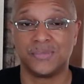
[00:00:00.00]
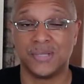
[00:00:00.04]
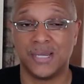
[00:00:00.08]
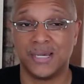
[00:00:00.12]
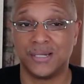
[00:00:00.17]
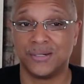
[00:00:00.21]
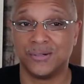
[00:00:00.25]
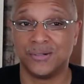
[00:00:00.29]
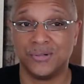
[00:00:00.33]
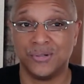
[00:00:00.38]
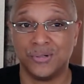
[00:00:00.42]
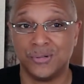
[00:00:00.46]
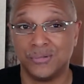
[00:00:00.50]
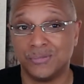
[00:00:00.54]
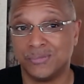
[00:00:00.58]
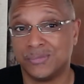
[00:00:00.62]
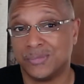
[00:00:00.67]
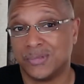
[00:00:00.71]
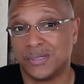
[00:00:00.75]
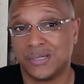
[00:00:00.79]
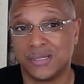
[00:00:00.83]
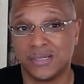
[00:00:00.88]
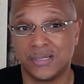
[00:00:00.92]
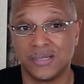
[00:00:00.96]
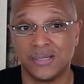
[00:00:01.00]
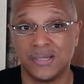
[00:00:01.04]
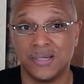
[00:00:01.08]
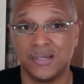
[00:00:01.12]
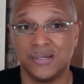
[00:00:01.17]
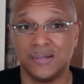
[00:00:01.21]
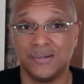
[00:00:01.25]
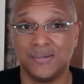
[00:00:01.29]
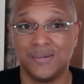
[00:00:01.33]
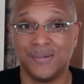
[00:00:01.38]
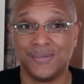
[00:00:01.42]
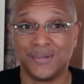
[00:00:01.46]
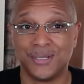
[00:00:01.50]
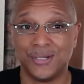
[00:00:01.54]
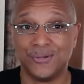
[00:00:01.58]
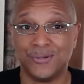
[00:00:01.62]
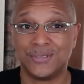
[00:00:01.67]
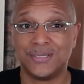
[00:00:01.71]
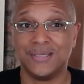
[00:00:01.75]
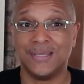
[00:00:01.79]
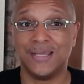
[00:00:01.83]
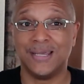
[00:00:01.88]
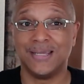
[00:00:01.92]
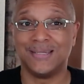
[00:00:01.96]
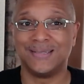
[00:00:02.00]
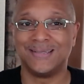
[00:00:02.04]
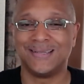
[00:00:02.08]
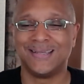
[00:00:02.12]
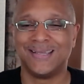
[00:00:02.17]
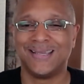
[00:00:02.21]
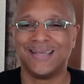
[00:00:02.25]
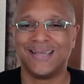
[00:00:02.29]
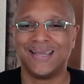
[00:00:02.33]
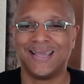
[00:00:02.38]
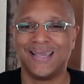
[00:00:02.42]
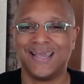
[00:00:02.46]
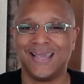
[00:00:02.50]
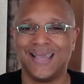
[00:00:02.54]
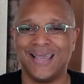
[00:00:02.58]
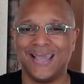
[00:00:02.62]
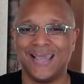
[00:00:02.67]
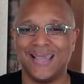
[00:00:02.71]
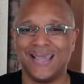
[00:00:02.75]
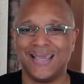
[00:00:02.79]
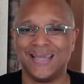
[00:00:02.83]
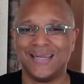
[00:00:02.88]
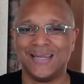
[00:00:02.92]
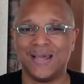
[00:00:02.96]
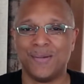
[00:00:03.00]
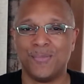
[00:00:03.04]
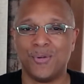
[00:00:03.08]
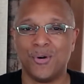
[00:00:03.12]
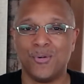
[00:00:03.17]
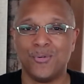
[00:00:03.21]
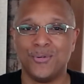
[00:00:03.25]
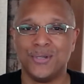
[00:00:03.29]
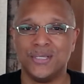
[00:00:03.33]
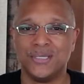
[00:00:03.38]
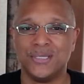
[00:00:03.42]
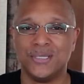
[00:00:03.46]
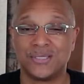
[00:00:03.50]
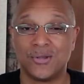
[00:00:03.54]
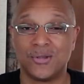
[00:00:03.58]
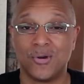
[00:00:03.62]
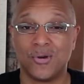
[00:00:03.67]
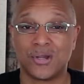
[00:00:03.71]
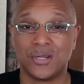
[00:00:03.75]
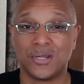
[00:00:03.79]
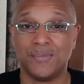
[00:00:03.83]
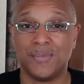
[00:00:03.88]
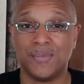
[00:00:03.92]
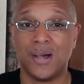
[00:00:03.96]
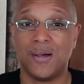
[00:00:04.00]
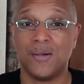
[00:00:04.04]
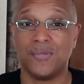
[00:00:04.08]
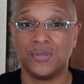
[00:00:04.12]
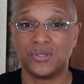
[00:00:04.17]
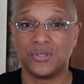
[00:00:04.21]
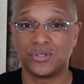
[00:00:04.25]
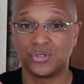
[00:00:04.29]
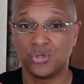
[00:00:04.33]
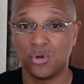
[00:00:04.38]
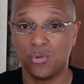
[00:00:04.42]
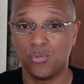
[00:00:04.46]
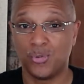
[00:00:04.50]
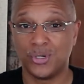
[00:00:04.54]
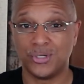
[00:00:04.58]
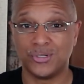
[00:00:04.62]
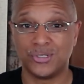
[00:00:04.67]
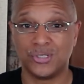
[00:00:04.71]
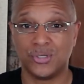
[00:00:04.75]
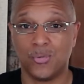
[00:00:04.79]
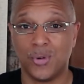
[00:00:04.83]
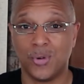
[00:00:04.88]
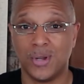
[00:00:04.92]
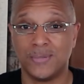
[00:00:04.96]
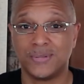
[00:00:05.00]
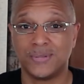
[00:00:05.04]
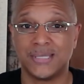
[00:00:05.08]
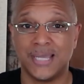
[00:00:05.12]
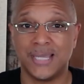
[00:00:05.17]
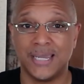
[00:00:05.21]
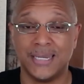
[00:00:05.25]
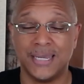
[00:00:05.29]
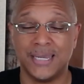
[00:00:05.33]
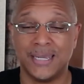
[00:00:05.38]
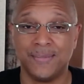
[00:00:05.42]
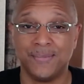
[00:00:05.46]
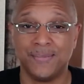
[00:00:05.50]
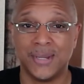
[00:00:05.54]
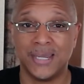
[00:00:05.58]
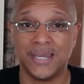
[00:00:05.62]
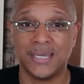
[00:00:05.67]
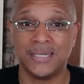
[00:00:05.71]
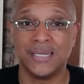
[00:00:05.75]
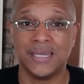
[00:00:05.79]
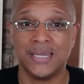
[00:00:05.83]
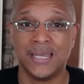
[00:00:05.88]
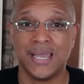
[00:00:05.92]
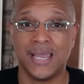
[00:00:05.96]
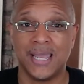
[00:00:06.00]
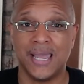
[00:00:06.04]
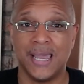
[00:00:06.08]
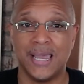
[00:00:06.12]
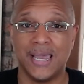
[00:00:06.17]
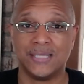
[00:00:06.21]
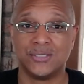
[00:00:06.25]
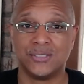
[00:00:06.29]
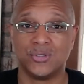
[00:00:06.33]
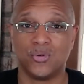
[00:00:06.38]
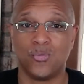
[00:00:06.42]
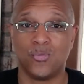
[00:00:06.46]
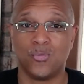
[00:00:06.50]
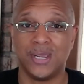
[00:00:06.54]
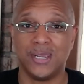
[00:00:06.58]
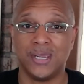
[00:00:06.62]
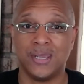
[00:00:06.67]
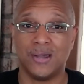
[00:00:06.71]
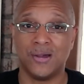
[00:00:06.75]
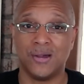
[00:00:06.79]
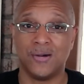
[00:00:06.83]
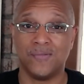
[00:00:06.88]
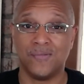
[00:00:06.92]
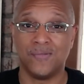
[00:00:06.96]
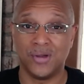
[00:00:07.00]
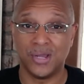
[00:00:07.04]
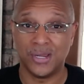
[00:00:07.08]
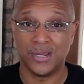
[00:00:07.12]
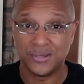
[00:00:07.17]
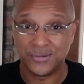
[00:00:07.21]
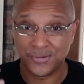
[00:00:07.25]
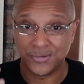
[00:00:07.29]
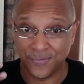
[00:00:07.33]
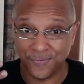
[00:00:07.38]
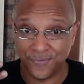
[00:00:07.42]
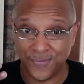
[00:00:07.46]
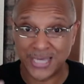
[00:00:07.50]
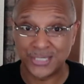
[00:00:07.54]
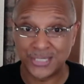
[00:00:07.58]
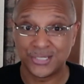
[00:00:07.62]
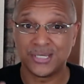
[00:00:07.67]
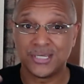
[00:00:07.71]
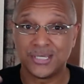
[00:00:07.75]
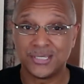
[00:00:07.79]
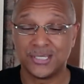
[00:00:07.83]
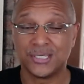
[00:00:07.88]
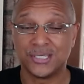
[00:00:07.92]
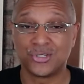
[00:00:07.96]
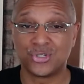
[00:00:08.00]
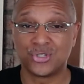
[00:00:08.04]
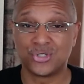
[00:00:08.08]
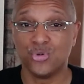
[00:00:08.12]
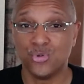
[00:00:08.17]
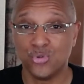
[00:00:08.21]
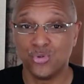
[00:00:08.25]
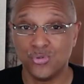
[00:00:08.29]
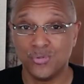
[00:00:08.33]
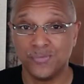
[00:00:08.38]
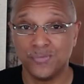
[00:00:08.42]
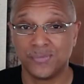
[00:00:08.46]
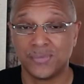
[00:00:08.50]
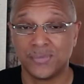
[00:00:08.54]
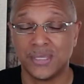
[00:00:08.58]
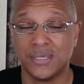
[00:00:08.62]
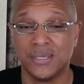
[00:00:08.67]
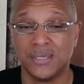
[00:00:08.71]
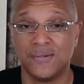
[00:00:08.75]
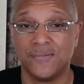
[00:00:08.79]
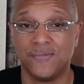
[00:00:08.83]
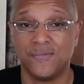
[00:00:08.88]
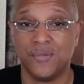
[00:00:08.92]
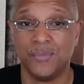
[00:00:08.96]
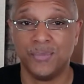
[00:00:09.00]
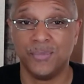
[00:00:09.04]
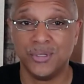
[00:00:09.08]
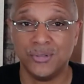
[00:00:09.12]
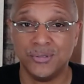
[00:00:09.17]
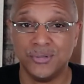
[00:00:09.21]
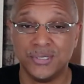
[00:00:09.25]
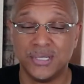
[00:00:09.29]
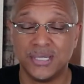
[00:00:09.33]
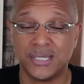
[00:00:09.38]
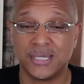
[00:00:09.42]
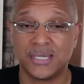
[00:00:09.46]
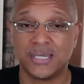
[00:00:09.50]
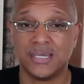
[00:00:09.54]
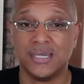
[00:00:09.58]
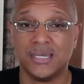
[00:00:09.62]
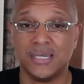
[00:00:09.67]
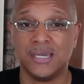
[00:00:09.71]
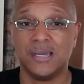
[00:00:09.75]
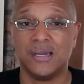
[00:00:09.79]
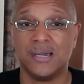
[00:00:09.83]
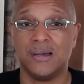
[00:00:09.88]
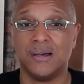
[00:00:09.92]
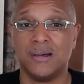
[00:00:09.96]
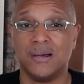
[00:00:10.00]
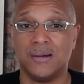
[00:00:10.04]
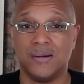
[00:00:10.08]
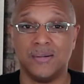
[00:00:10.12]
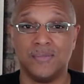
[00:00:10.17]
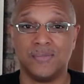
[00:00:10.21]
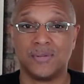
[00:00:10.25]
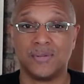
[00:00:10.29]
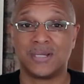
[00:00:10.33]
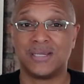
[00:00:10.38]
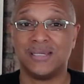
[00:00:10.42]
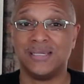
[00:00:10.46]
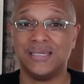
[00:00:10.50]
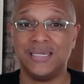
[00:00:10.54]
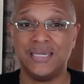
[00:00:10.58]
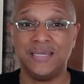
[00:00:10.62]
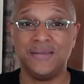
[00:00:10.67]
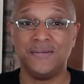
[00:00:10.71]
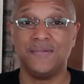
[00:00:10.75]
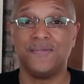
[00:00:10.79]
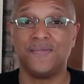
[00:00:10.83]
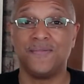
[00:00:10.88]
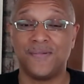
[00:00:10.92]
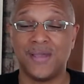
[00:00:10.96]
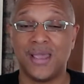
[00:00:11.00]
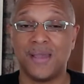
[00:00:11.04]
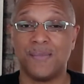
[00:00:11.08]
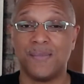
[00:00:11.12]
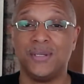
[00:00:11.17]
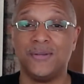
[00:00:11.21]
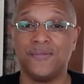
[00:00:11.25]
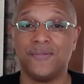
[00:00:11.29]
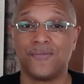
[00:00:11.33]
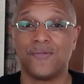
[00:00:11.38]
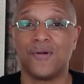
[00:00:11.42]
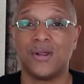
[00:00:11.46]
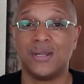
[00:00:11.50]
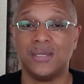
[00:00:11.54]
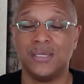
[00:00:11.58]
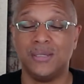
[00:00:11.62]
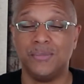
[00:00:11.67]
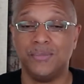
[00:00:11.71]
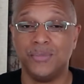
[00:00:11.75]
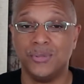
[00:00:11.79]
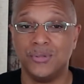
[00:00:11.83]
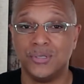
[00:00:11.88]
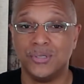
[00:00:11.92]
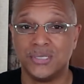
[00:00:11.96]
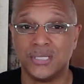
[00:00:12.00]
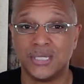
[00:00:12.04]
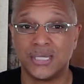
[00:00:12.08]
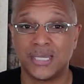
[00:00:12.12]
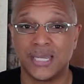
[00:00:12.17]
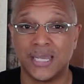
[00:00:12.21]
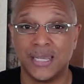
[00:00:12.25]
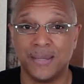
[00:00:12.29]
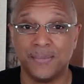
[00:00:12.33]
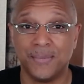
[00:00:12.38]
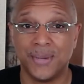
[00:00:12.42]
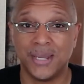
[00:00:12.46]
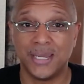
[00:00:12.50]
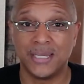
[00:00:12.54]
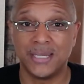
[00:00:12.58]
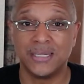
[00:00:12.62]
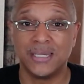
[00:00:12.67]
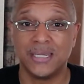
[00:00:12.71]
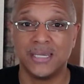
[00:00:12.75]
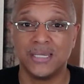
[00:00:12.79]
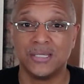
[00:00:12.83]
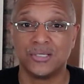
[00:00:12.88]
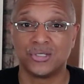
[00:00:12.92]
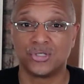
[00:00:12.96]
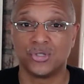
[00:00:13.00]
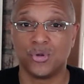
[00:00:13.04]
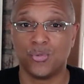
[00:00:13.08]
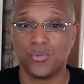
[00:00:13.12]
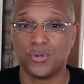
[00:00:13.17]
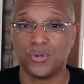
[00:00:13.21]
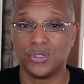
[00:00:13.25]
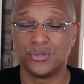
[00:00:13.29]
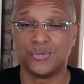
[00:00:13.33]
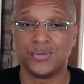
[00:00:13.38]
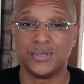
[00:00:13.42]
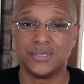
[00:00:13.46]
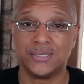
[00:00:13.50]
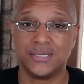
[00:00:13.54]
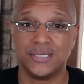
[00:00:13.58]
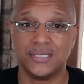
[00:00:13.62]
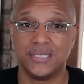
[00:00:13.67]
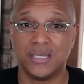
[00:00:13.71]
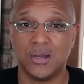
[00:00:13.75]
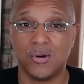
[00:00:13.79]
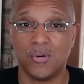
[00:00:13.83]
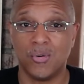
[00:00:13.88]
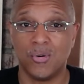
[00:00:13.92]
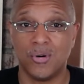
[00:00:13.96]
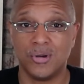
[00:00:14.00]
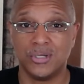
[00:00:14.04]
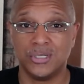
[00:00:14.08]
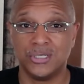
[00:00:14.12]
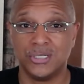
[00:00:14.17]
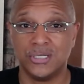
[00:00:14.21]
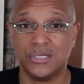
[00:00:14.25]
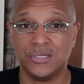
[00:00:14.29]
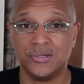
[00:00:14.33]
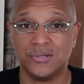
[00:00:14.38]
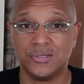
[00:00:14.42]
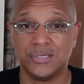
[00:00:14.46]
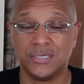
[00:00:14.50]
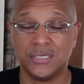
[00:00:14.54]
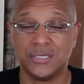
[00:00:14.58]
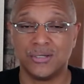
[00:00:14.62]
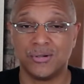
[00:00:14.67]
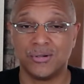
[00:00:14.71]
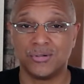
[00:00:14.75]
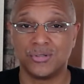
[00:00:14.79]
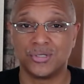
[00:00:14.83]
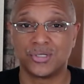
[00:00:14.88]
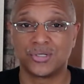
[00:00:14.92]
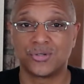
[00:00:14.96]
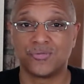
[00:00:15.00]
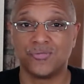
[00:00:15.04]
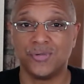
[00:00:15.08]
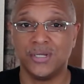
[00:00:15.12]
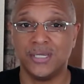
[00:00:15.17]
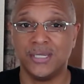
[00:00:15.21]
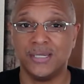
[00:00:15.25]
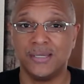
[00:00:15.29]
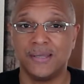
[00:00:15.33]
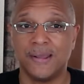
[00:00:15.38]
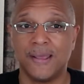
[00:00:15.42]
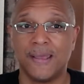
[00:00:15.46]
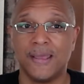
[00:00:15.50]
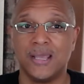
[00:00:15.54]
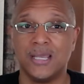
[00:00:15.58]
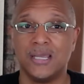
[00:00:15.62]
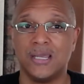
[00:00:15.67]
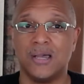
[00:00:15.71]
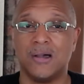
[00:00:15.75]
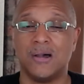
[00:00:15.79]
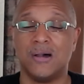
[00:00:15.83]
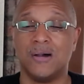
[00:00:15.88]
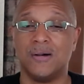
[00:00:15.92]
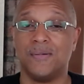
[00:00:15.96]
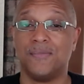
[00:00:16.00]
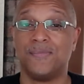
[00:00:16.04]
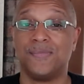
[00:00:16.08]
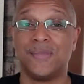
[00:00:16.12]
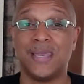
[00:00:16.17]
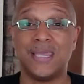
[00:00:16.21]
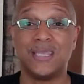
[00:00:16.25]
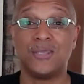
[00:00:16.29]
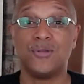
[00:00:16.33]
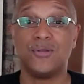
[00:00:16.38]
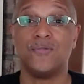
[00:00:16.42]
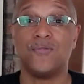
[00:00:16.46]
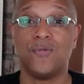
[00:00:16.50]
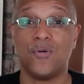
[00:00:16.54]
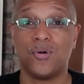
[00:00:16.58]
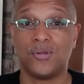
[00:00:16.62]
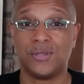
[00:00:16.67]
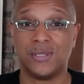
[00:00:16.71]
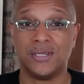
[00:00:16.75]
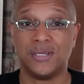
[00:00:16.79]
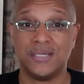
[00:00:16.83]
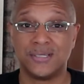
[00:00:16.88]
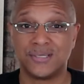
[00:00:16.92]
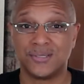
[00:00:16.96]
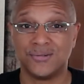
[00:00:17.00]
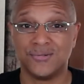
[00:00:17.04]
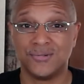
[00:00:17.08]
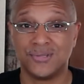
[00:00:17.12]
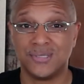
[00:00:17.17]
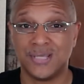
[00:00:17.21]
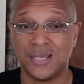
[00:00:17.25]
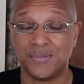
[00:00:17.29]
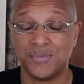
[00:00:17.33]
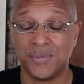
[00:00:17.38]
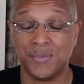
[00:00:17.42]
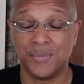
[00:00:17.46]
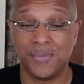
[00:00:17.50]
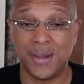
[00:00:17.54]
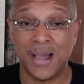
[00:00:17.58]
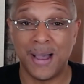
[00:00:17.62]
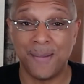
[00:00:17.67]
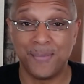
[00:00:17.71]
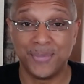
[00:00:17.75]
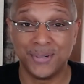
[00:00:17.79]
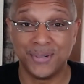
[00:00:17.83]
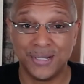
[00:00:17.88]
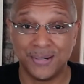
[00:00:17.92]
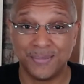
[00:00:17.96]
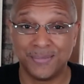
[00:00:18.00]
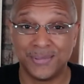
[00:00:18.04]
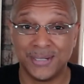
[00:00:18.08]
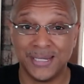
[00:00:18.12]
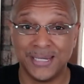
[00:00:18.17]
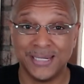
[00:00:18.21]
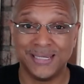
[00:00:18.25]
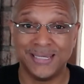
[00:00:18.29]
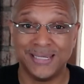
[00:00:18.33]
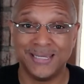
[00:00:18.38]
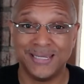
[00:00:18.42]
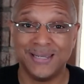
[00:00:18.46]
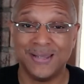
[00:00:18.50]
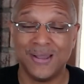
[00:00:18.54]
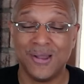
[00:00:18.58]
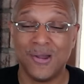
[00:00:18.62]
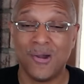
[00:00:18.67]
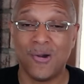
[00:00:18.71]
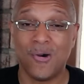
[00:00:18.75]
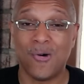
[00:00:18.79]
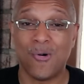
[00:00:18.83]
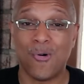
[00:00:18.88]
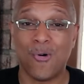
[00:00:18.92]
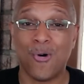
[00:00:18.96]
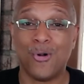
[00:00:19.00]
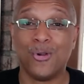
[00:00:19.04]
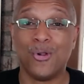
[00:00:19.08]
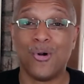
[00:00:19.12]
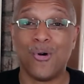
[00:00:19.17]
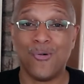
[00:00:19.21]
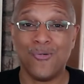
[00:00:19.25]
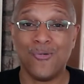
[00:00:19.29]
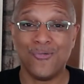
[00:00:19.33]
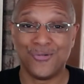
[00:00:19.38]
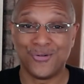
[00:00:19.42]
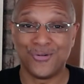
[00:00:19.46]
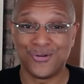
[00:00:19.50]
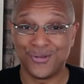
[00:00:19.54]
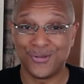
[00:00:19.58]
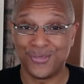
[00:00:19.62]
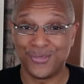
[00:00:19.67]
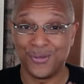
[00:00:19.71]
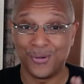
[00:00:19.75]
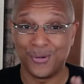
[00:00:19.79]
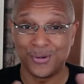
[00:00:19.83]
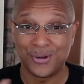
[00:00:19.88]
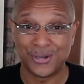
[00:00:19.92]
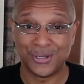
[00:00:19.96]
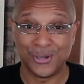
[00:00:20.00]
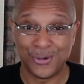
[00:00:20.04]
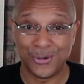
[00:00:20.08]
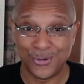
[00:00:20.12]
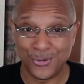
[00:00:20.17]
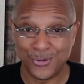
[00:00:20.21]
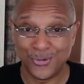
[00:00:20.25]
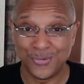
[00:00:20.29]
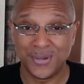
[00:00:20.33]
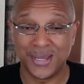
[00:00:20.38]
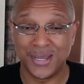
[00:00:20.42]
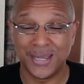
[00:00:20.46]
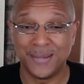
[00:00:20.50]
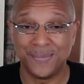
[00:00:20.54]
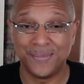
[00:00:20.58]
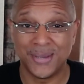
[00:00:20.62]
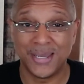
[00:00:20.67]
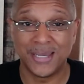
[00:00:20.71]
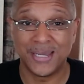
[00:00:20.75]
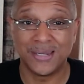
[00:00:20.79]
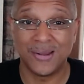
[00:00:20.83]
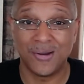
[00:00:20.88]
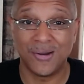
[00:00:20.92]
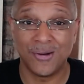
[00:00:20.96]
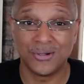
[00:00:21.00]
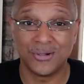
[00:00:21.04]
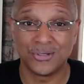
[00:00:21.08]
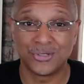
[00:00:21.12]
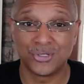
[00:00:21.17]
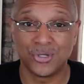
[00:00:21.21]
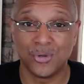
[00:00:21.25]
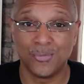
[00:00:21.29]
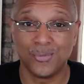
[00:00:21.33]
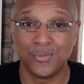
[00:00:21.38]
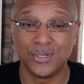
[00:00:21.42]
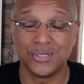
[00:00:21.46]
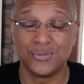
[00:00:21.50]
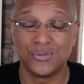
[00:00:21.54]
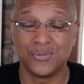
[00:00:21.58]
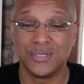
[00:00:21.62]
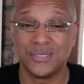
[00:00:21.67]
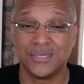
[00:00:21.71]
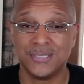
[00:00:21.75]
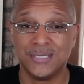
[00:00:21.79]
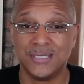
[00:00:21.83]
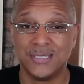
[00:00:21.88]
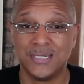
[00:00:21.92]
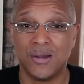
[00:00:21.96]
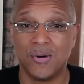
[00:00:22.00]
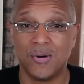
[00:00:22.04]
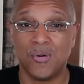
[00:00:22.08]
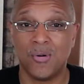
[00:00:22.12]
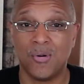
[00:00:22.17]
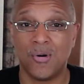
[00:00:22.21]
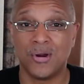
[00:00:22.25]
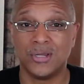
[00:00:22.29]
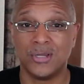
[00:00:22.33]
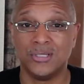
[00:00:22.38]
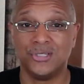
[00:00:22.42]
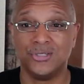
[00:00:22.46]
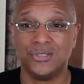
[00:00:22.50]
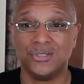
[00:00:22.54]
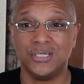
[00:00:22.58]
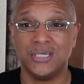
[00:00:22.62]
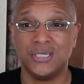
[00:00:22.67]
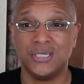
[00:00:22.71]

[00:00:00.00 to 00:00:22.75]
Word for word: I don't know. Uh, I'm guilty then. And I'm always talking about Soul Winners, the website, amen, as a way of, as an evangelistic tool for music, um, clean, family friendly music, amen. Soul Winners with a Z.org. You see it on the screen. Uh, thank you for all the listeners that have been popping up lately all over the globe. Amen. On Soul Winners with a Z.org.